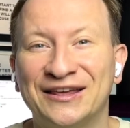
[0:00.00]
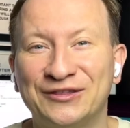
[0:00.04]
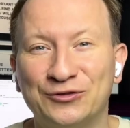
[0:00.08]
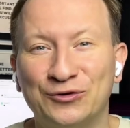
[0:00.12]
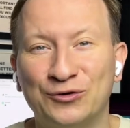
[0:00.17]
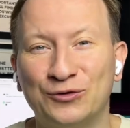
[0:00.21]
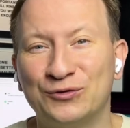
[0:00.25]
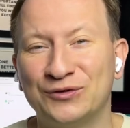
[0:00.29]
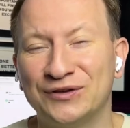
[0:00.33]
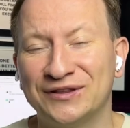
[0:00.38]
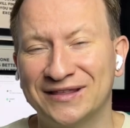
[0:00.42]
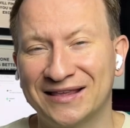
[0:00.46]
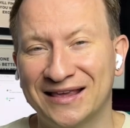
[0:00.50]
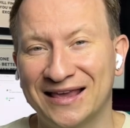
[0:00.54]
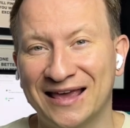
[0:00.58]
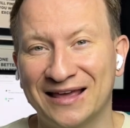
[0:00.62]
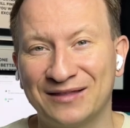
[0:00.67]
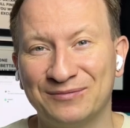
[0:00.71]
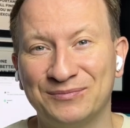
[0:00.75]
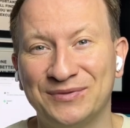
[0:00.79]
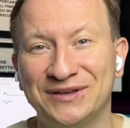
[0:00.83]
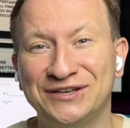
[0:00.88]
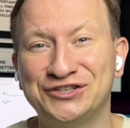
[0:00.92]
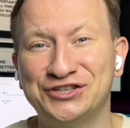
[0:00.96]
know it
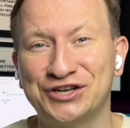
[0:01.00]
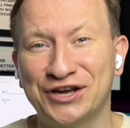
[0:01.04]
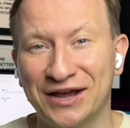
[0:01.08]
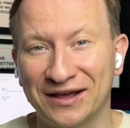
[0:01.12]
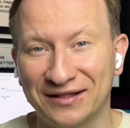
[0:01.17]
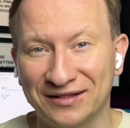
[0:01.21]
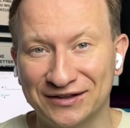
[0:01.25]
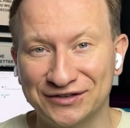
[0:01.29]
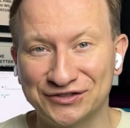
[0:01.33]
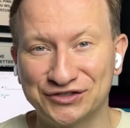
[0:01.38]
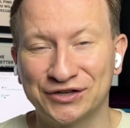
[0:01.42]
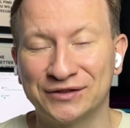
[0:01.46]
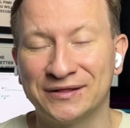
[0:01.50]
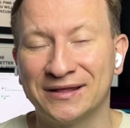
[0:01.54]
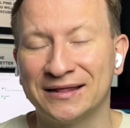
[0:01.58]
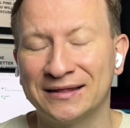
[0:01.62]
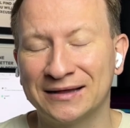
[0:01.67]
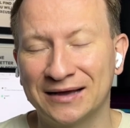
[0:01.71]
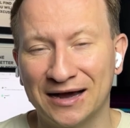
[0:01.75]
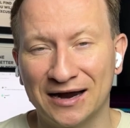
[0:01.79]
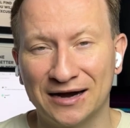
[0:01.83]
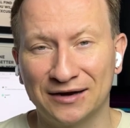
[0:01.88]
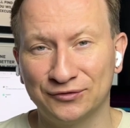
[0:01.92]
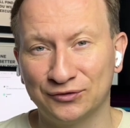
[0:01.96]
can be challenging and
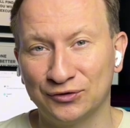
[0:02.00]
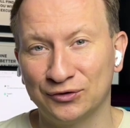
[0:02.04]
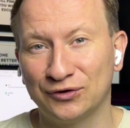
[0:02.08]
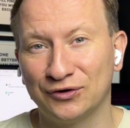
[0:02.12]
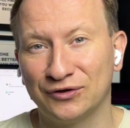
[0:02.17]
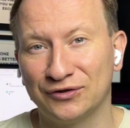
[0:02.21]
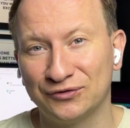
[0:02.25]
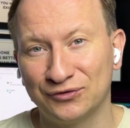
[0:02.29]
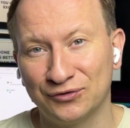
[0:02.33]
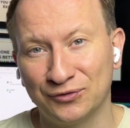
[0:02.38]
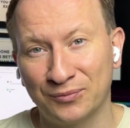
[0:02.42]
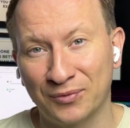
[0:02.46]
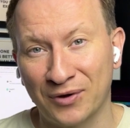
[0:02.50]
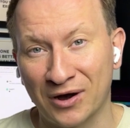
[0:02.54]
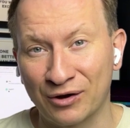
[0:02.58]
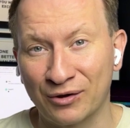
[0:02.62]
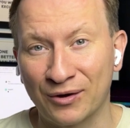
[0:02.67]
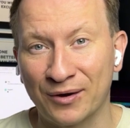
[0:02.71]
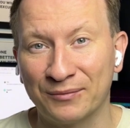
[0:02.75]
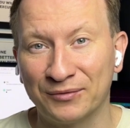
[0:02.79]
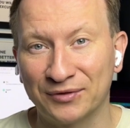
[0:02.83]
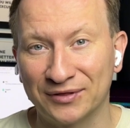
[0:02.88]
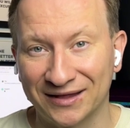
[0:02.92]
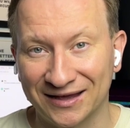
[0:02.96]
hard to learn new
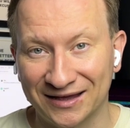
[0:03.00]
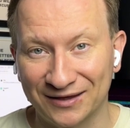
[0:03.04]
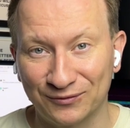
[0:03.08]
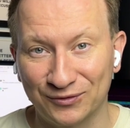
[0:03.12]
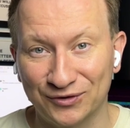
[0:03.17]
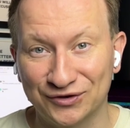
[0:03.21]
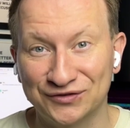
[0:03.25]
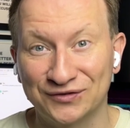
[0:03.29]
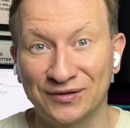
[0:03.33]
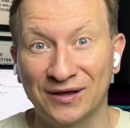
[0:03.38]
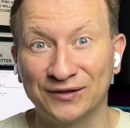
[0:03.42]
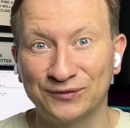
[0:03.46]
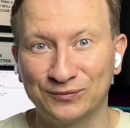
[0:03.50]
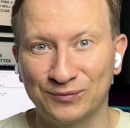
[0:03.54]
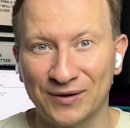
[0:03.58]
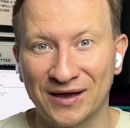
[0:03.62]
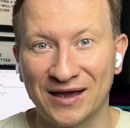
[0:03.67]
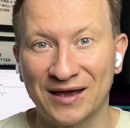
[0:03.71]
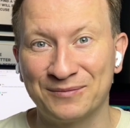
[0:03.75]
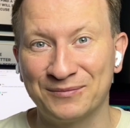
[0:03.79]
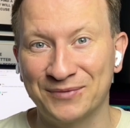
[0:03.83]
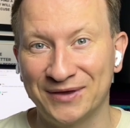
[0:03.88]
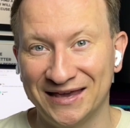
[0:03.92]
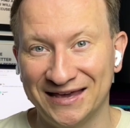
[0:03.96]
programming language. That's why
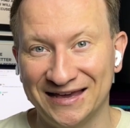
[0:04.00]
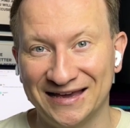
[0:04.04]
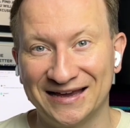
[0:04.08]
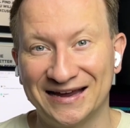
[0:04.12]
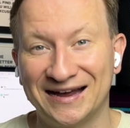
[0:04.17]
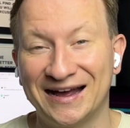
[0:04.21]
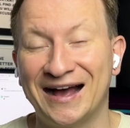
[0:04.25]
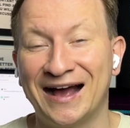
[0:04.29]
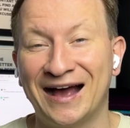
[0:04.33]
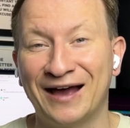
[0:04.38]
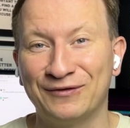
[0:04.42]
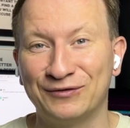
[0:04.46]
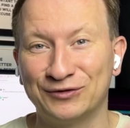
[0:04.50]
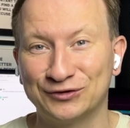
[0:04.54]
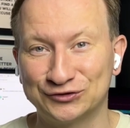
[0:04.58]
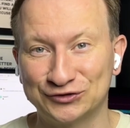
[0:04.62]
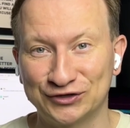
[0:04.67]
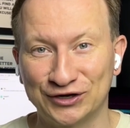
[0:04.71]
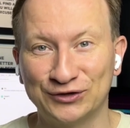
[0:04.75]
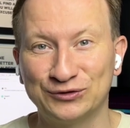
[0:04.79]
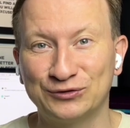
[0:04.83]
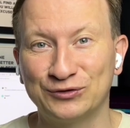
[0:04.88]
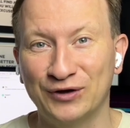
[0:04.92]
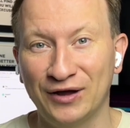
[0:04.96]
I'm here. I will
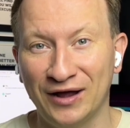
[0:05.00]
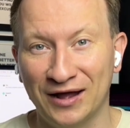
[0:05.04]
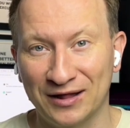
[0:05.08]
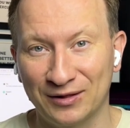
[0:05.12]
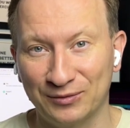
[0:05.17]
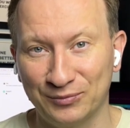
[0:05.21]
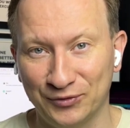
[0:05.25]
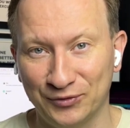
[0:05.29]
try to help